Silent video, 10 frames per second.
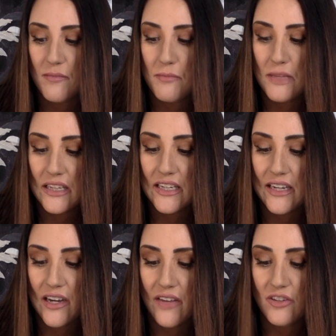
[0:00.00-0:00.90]
million
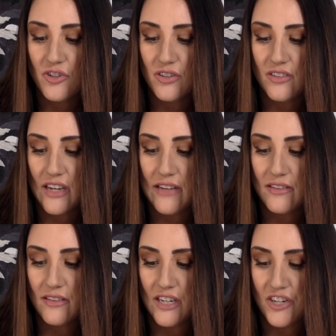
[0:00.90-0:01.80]
health insurance
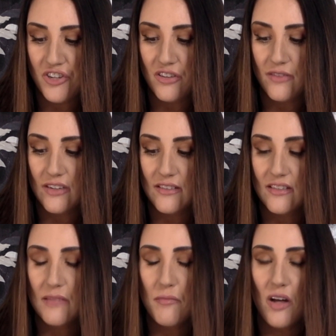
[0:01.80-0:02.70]
cancellations of an
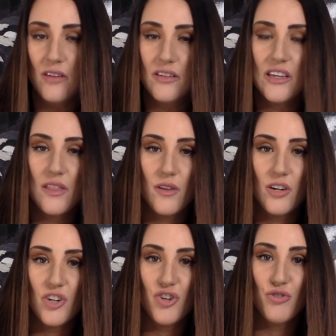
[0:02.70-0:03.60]
existing policy in
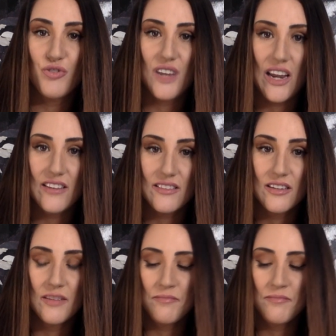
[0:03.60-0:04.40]
32 states.